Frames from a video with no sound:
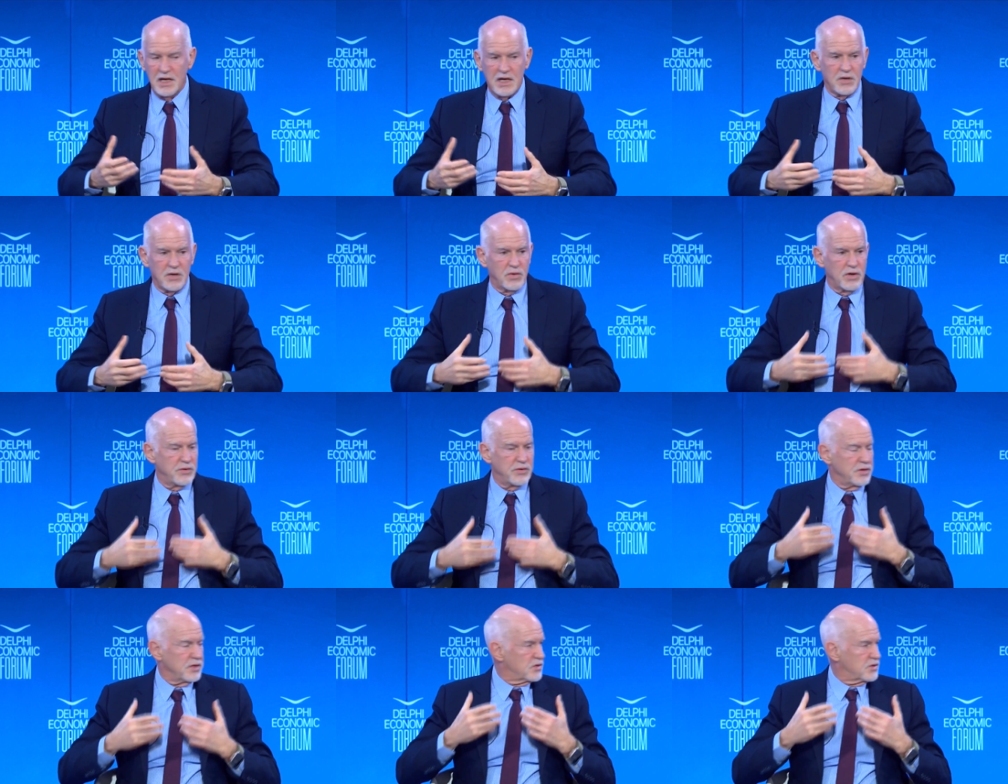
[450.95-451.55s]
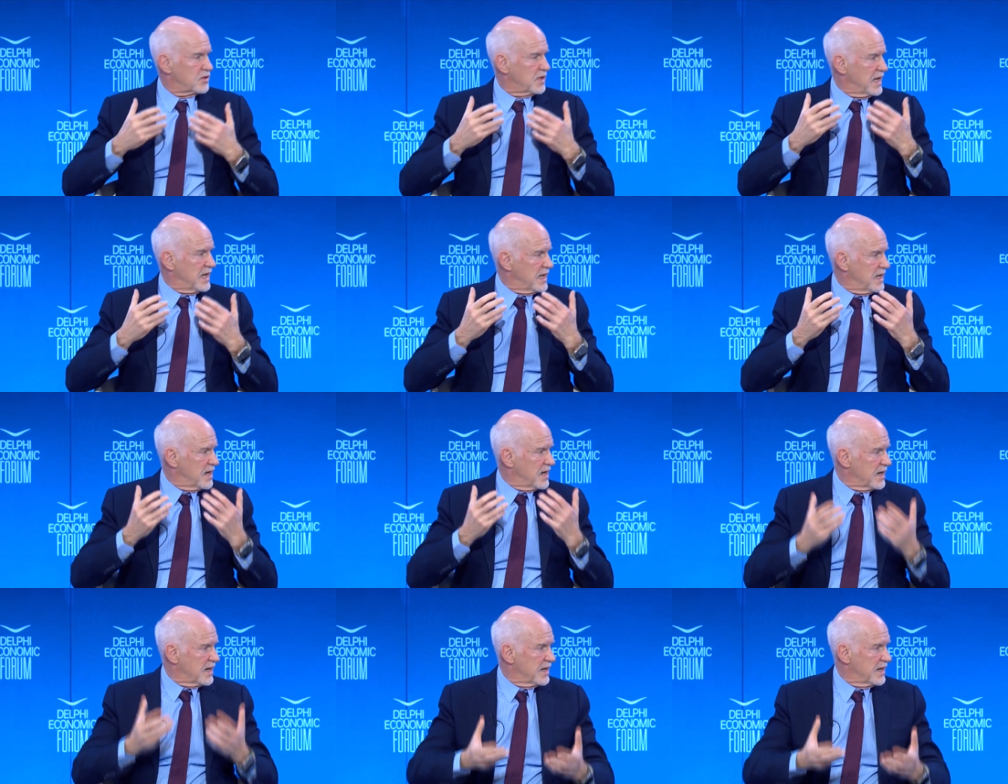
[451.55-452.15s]
whether it's
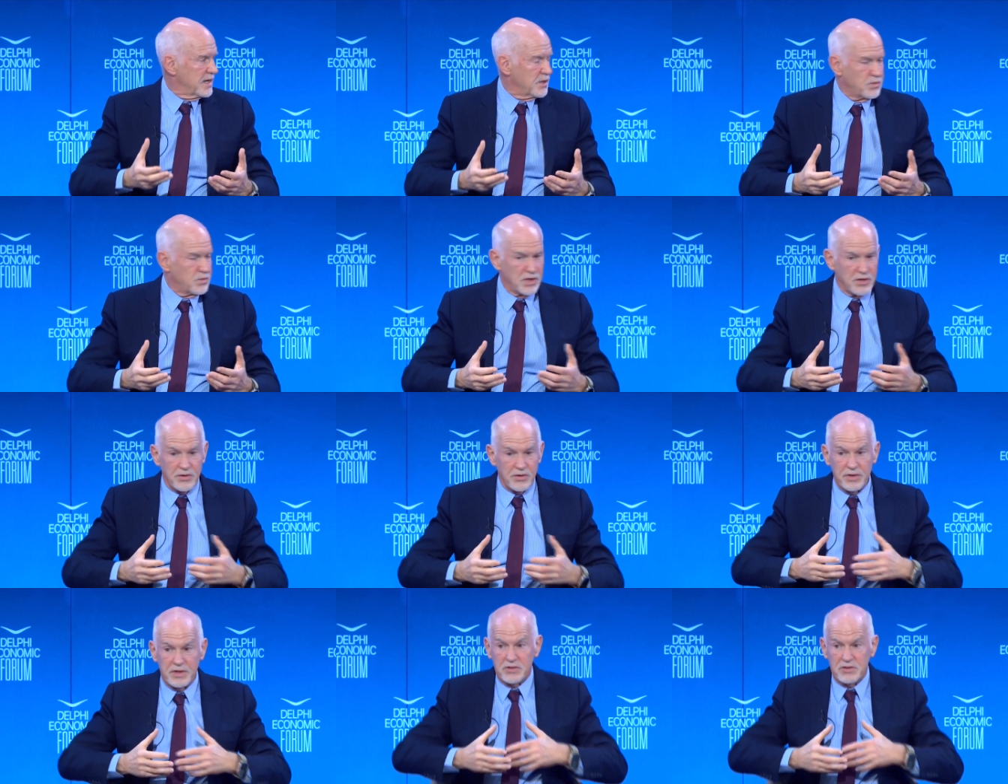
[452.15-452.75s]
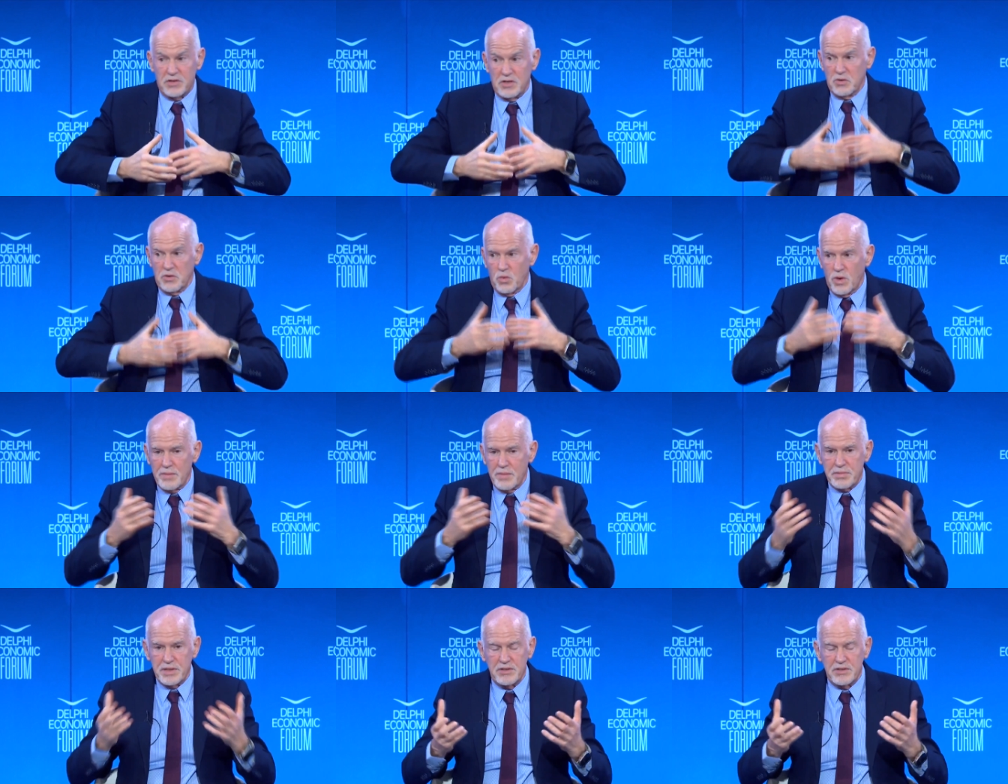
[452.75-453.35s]
AI, whether it's in
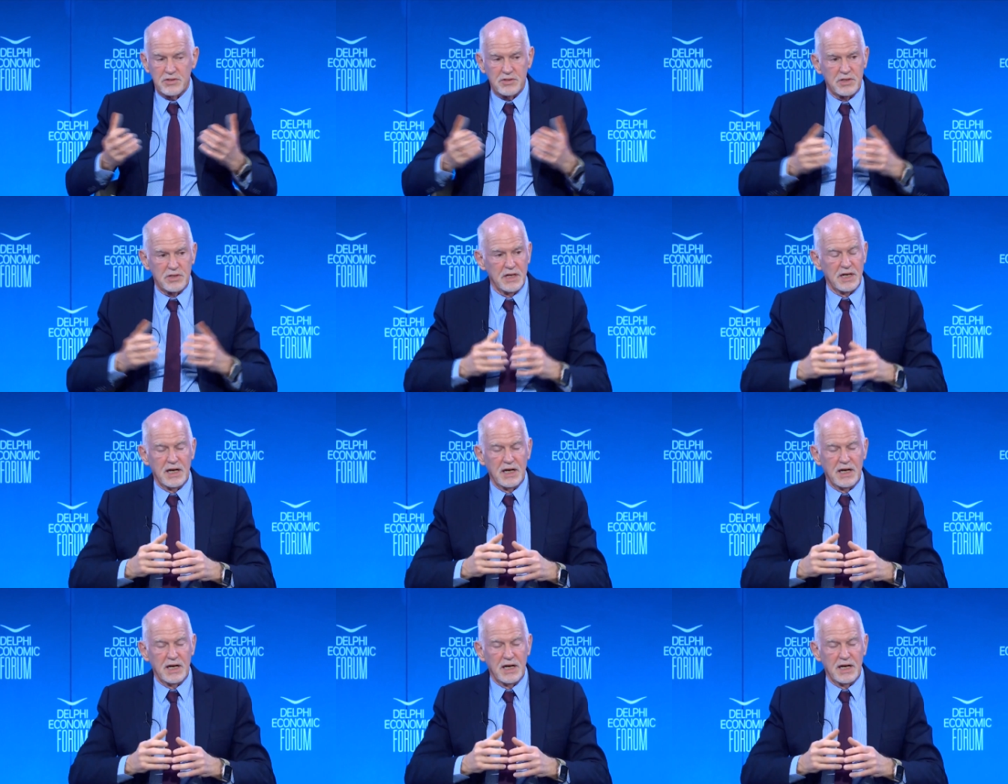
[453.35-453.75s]
weapons.